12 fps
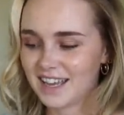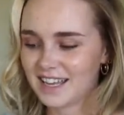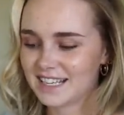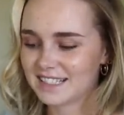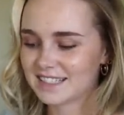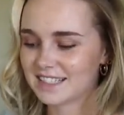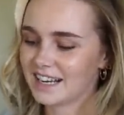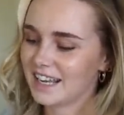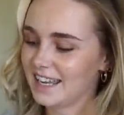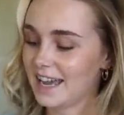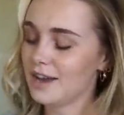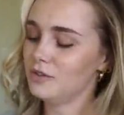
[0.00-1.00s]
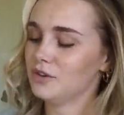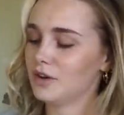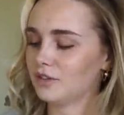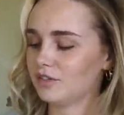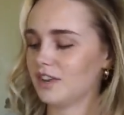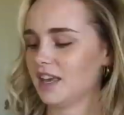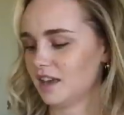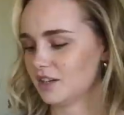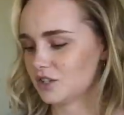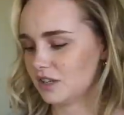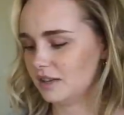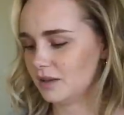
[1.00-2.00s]
and it said account
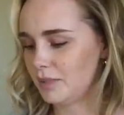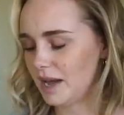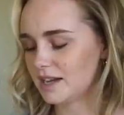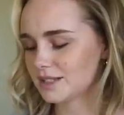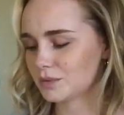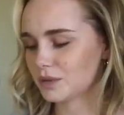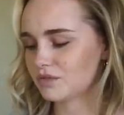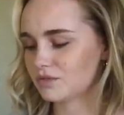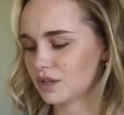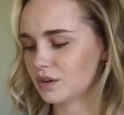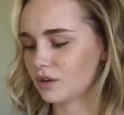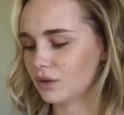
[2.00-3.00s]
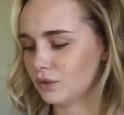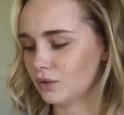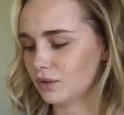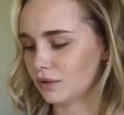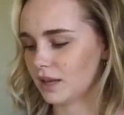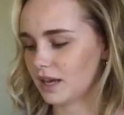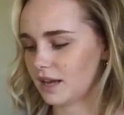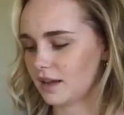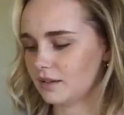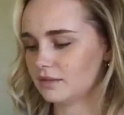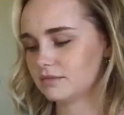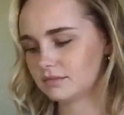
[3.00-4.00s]
notification, the password for your Google
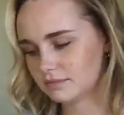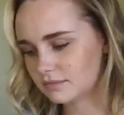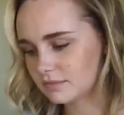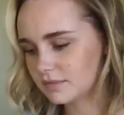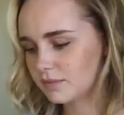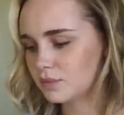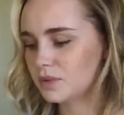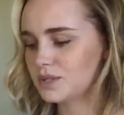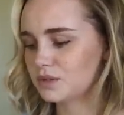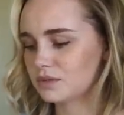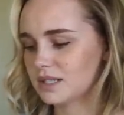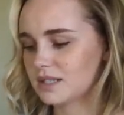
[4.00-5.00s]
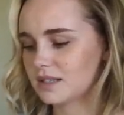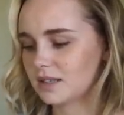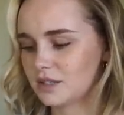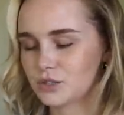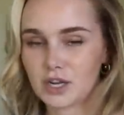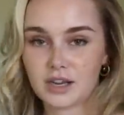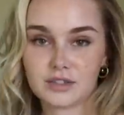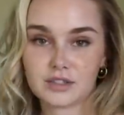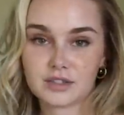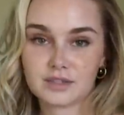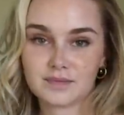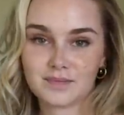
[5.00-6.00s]
account was recently
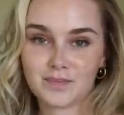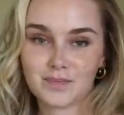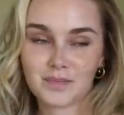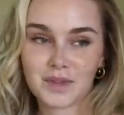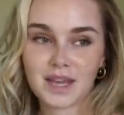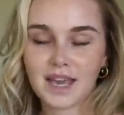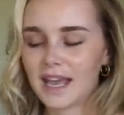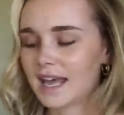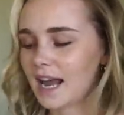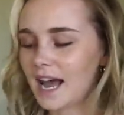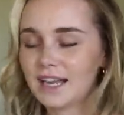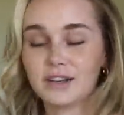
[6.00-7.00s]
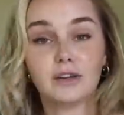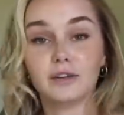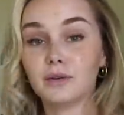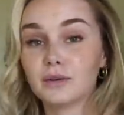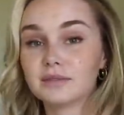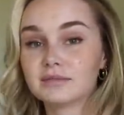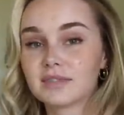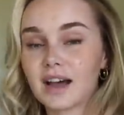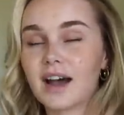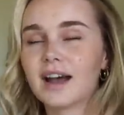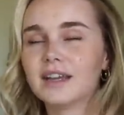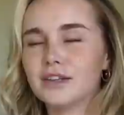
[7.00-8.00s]
changed. And I knew
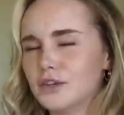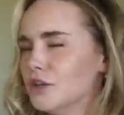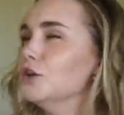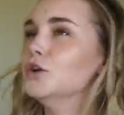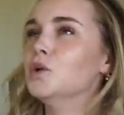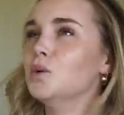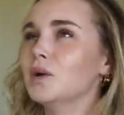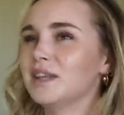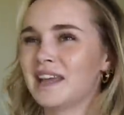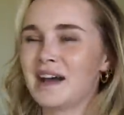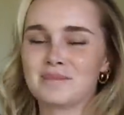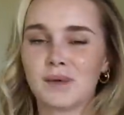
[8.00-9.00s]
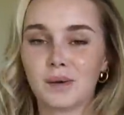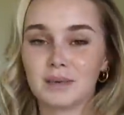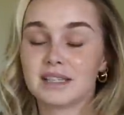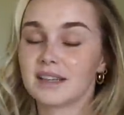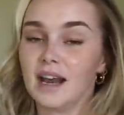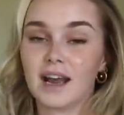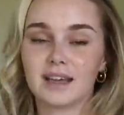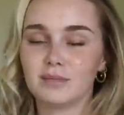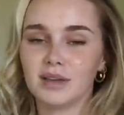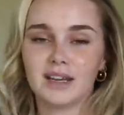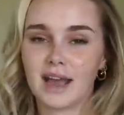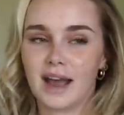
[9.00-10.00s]
in that moment that I had
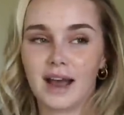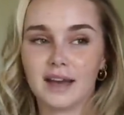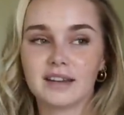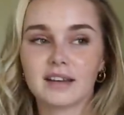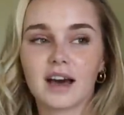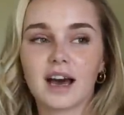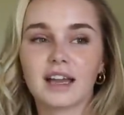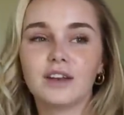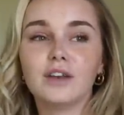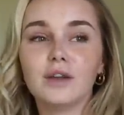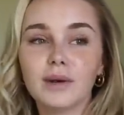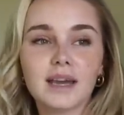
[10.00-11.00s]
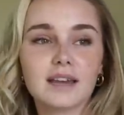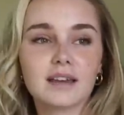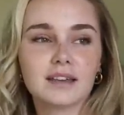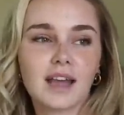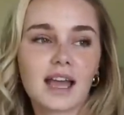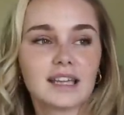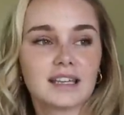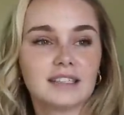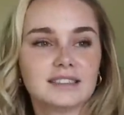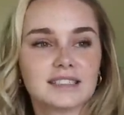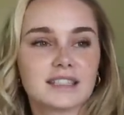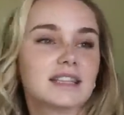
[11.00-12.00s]
been had. I knew it,
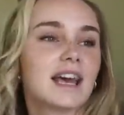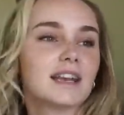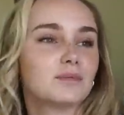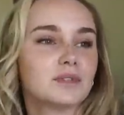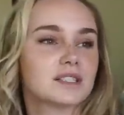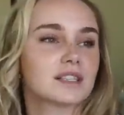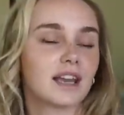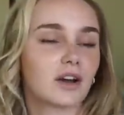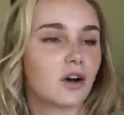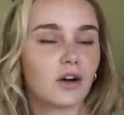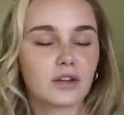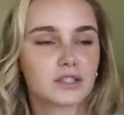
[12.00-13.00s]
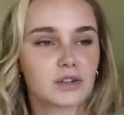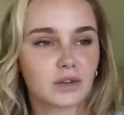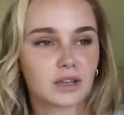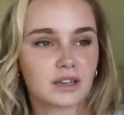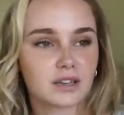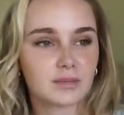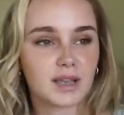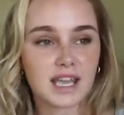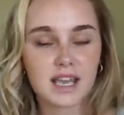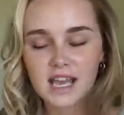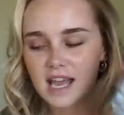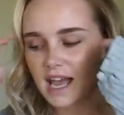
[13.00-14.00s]
and then it was like also clear to me.